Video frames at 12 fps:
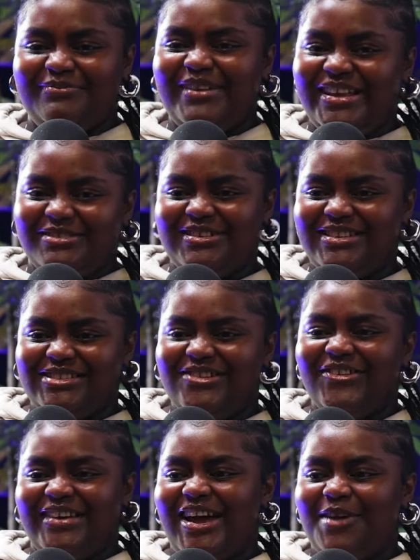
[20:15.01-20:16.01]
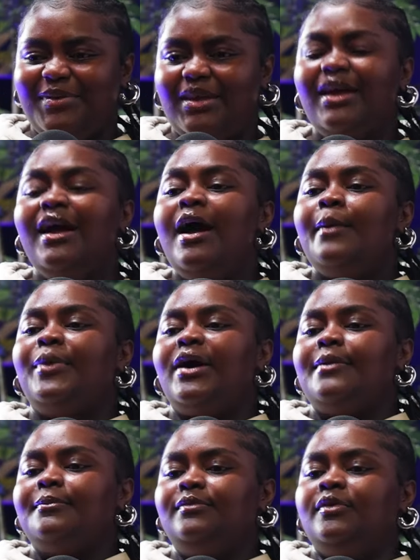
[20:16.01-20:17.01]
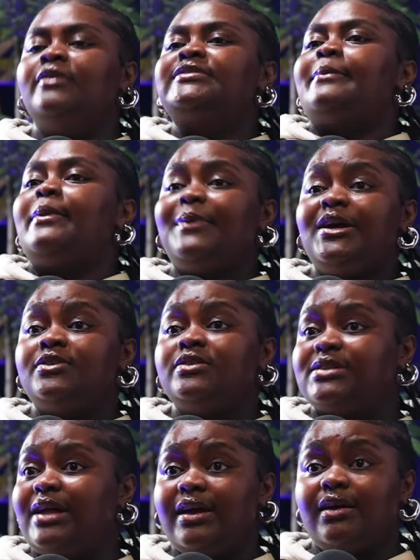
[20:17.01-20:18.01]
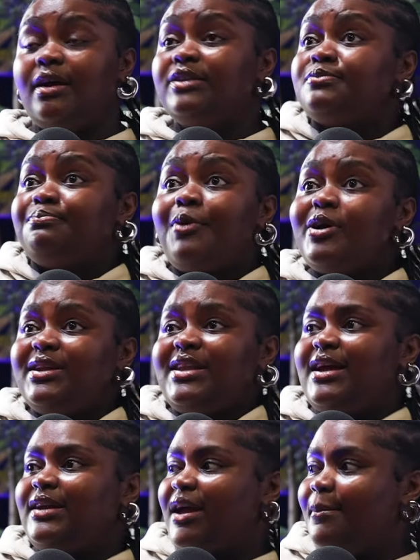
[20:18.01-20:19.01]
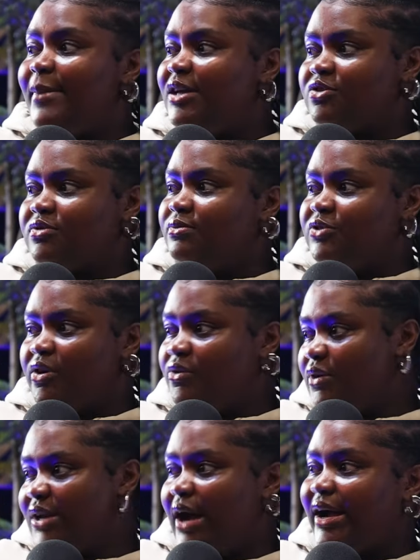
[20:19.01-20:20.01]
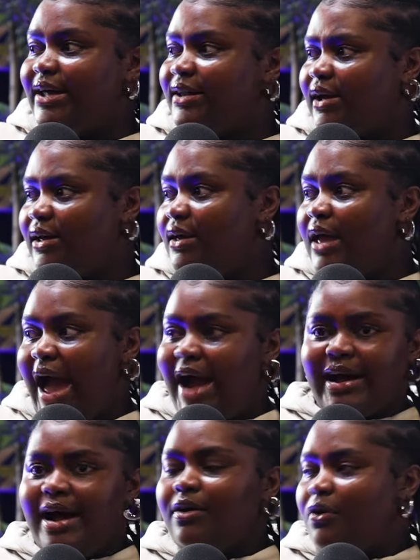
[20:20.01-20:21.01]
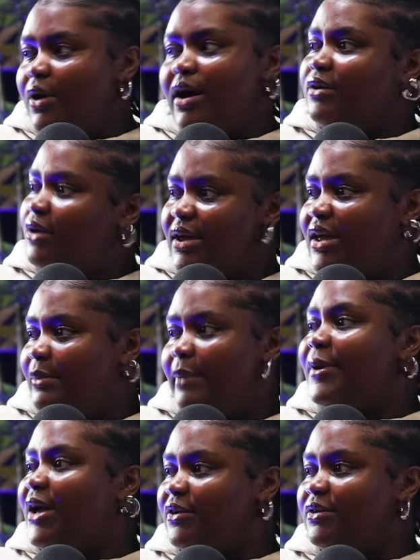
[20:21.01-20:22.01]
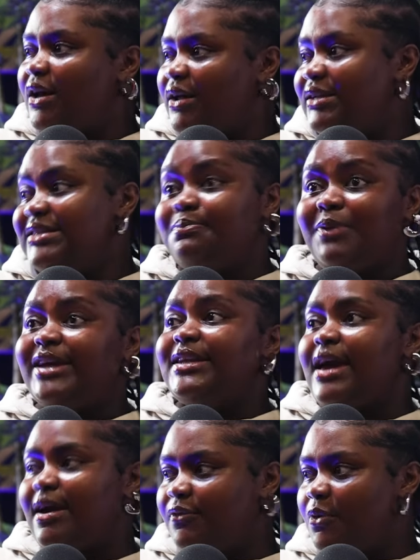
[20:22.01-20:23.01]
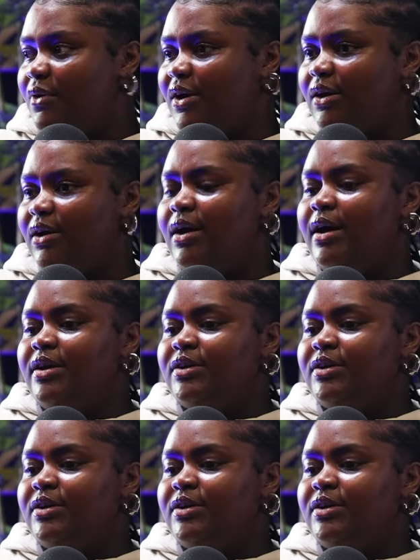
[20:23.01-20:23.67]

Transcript: yeah. please, please don't get me. But um, also Ama Piano is like, it's borderline like a mainstream genre now. I can't lie. Yeah. Like, I can't go yeah. out and not hear Ama Piano now. It's played yeah. everywhere.